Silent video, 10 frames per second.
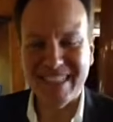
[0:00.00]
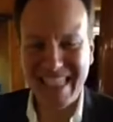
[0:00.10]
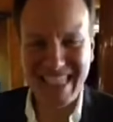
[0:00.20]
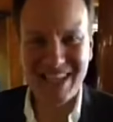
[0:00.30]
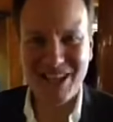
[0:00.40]

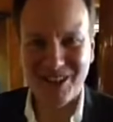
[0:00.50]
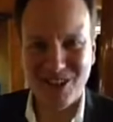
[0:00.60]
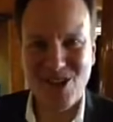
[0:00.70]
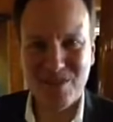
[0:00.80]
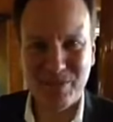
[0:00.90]
in
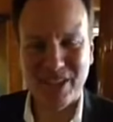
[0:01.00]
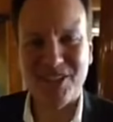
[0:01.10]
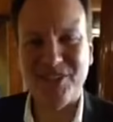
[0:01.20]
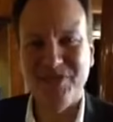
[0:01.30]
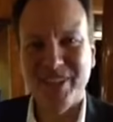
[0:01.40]
Long
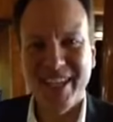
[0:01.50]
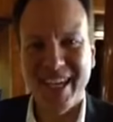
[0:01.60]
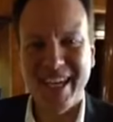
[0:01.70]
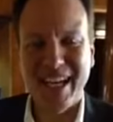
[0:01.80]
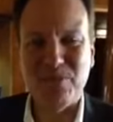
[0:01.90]
Beach,
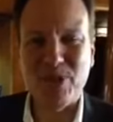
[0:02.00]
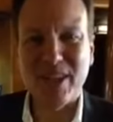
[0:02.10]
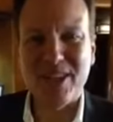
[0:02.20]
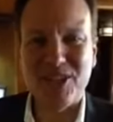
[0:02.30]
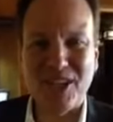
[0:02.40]
and I'm one
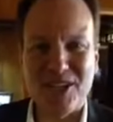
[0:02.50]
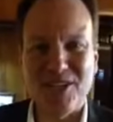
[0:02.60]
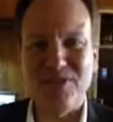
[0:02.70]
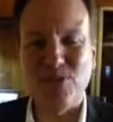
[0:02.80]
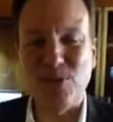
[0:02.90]
of the
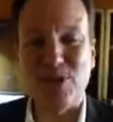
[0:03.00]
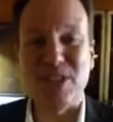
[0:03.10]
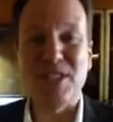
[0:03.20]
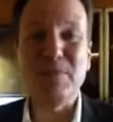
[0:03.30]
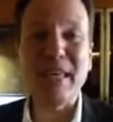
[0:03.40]
judges for the
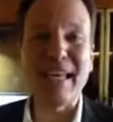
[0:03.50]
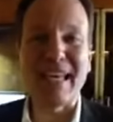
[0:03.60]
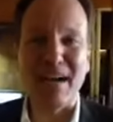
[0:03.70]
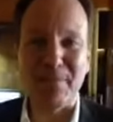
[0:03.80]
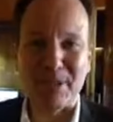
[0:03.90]
speaking
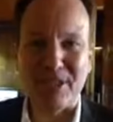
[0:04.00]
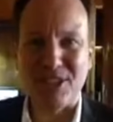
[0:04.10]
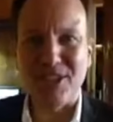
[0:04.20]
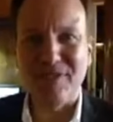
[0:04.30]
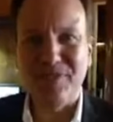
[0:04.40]

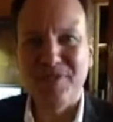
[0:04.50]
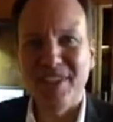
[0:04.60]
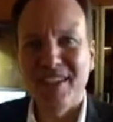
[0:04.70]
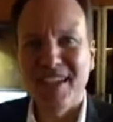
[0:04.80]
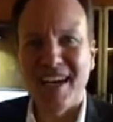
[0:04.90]
competition.
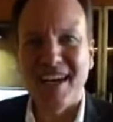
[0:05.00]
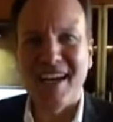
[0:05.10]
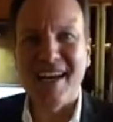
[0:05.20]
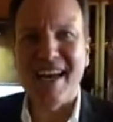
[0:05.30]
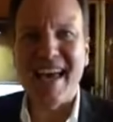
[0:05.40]

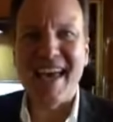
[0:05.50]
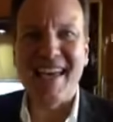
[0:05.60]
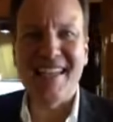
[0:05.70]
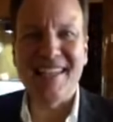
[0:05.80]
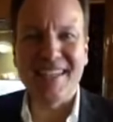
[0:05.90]
What
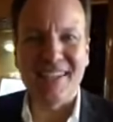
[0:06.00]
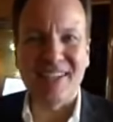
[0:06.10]
I'm